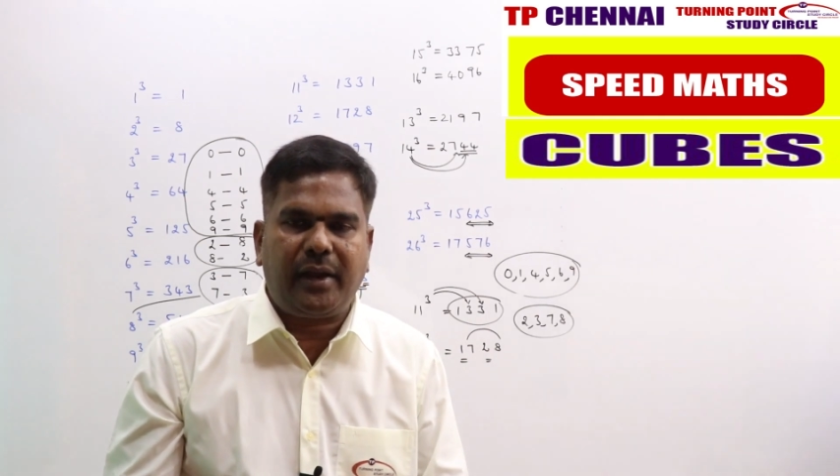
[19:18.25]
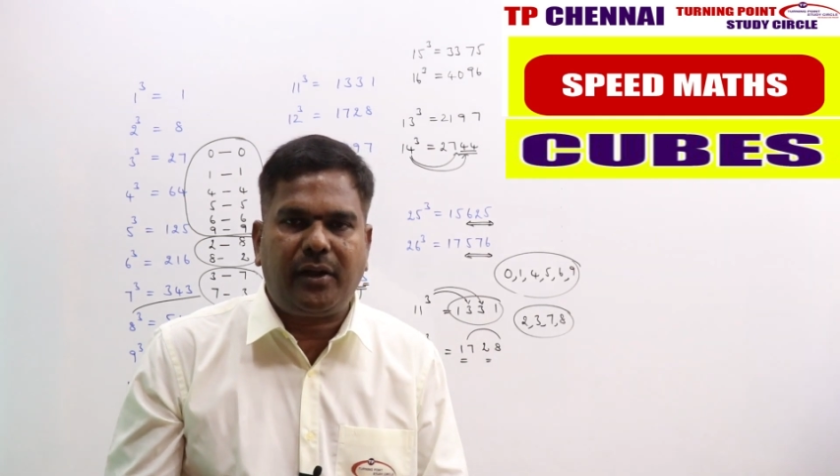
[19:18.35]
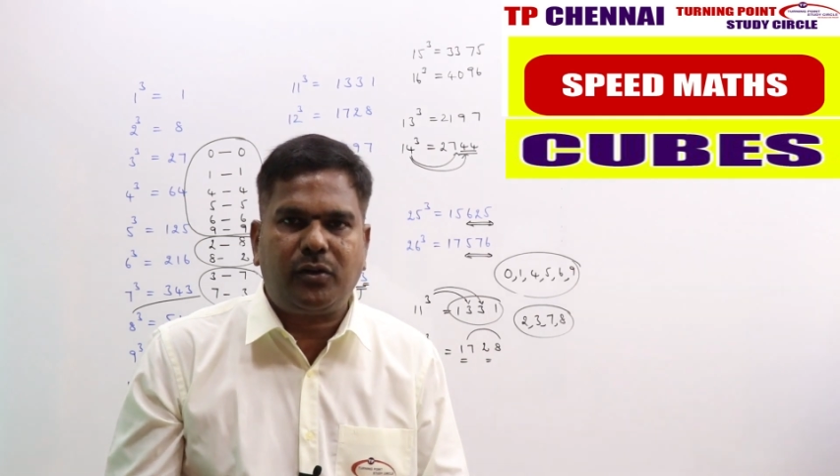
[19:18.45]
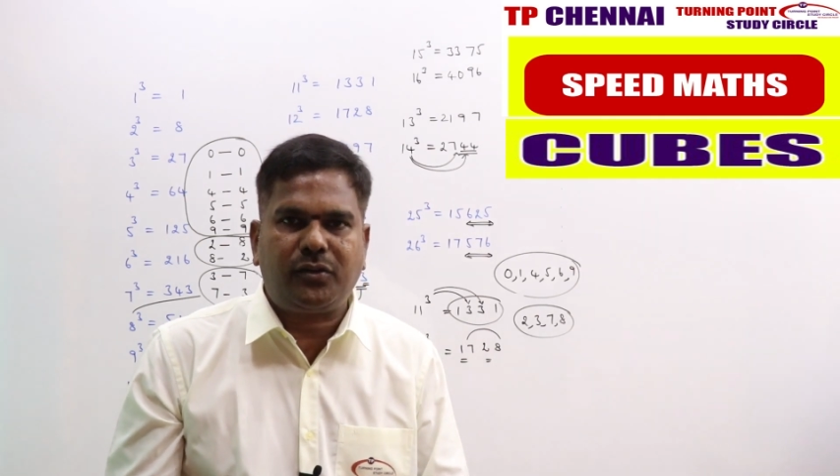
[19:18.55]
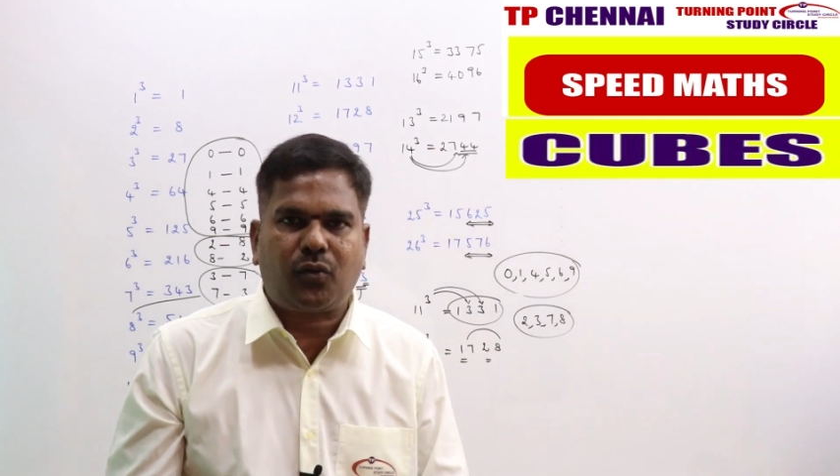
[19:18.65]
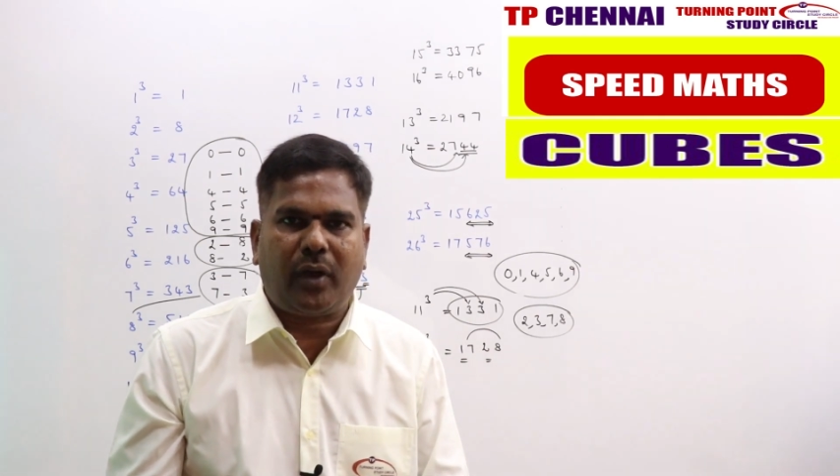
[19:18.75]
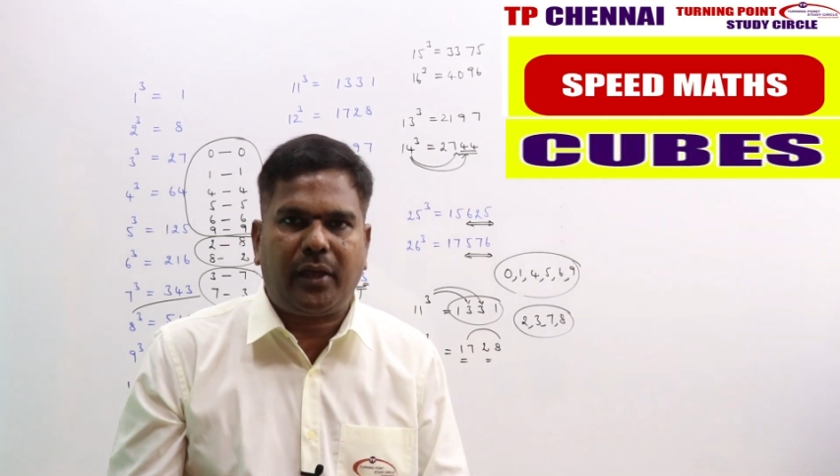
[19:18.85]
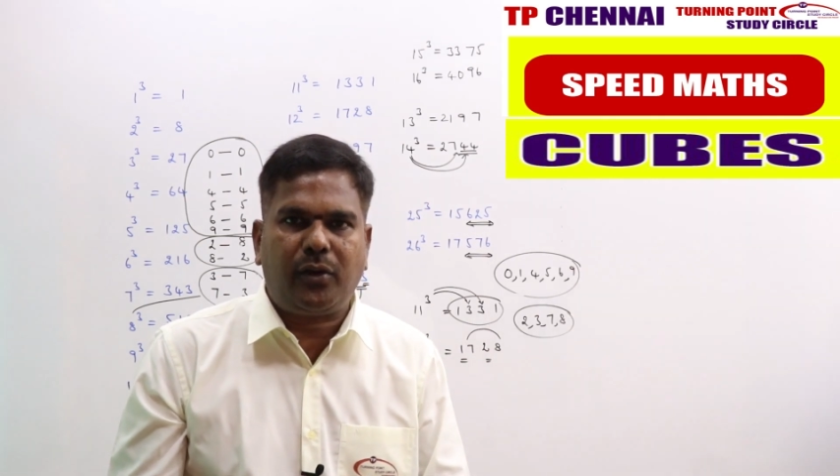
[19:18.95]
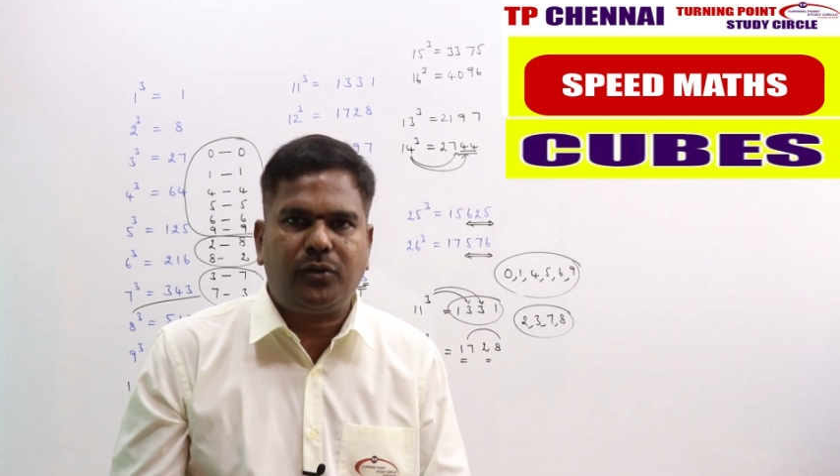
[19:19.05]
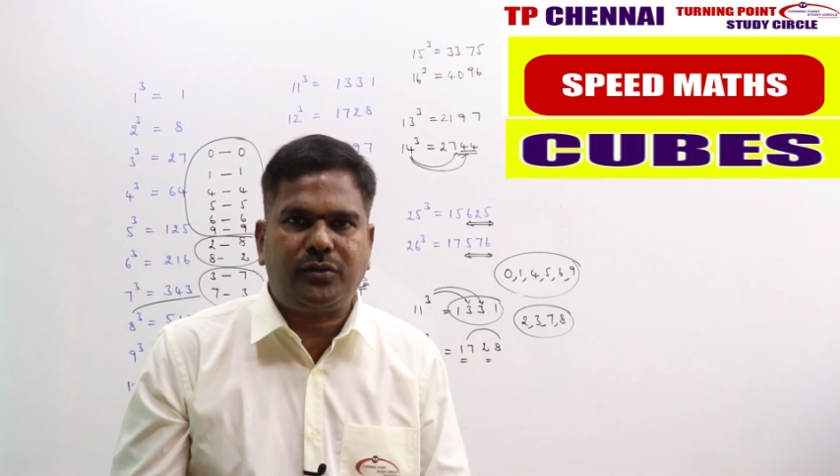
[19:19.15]
find out
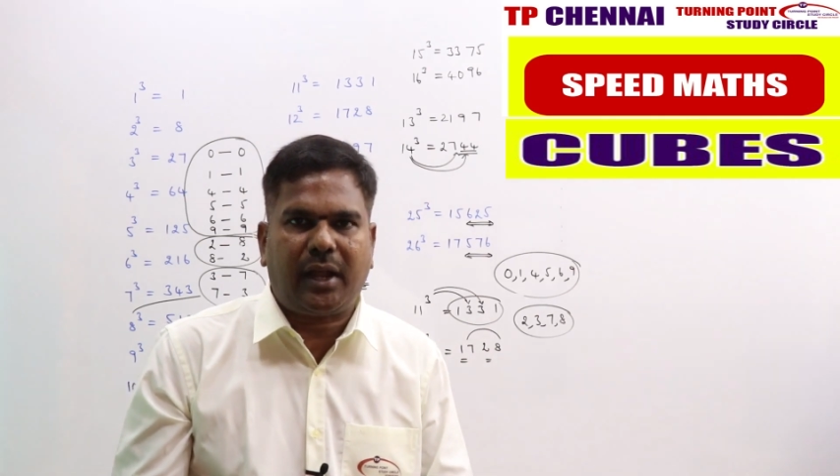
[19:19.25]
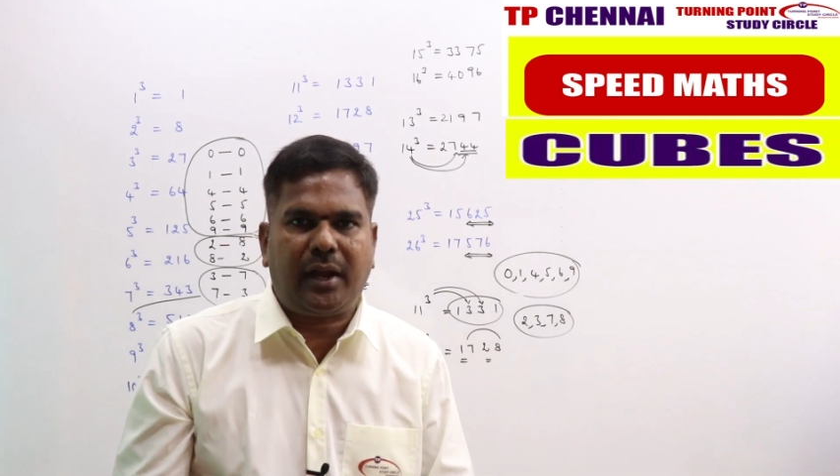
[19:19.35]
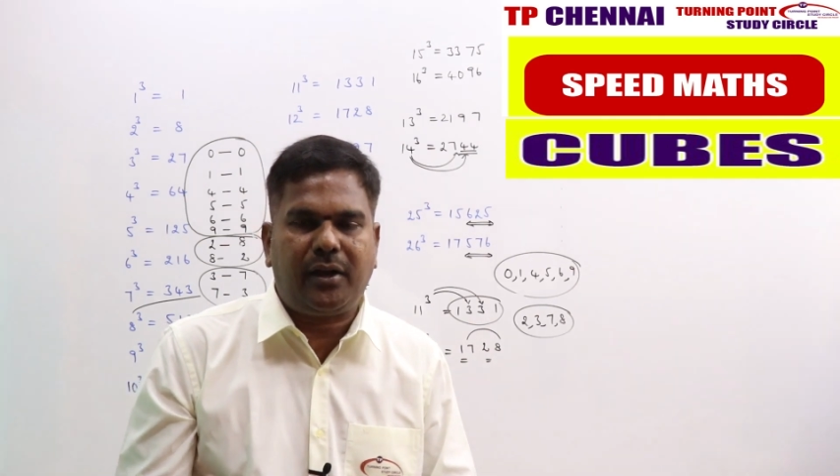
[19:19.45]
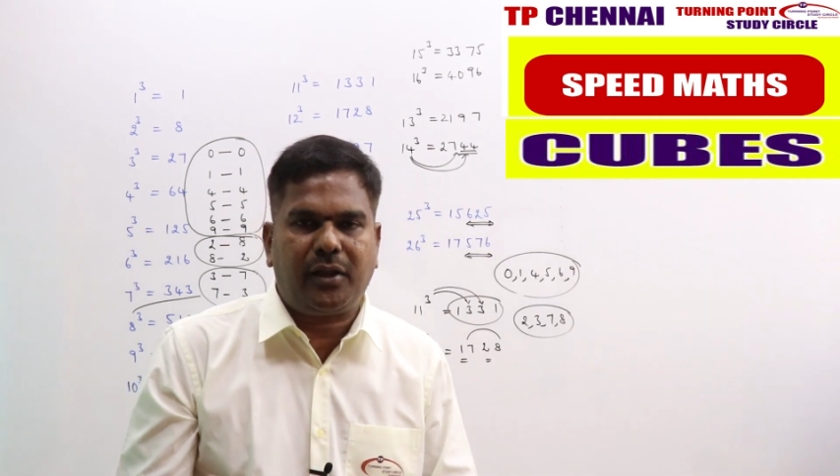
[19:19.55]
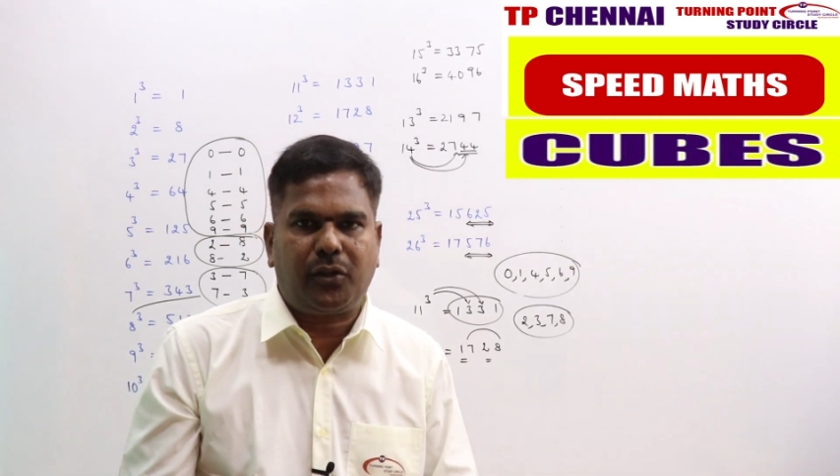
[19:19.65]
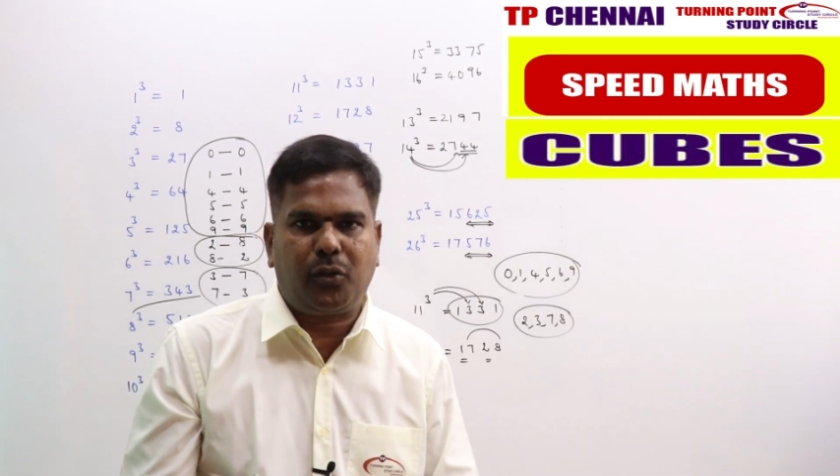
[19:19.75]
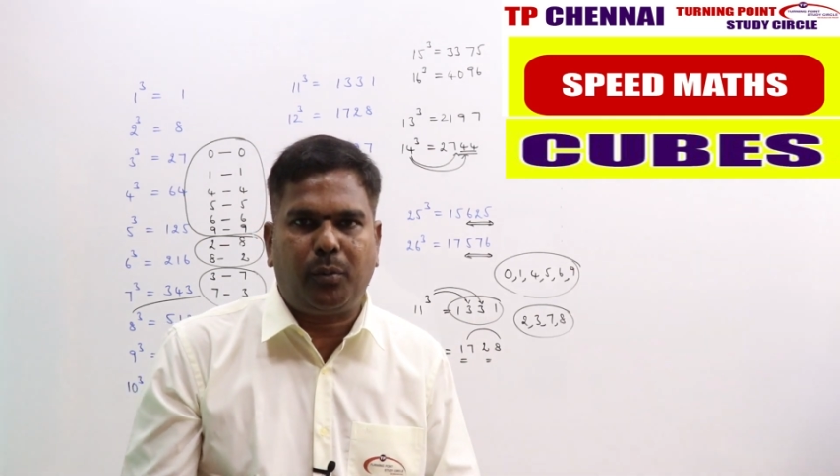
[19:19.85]
square roots and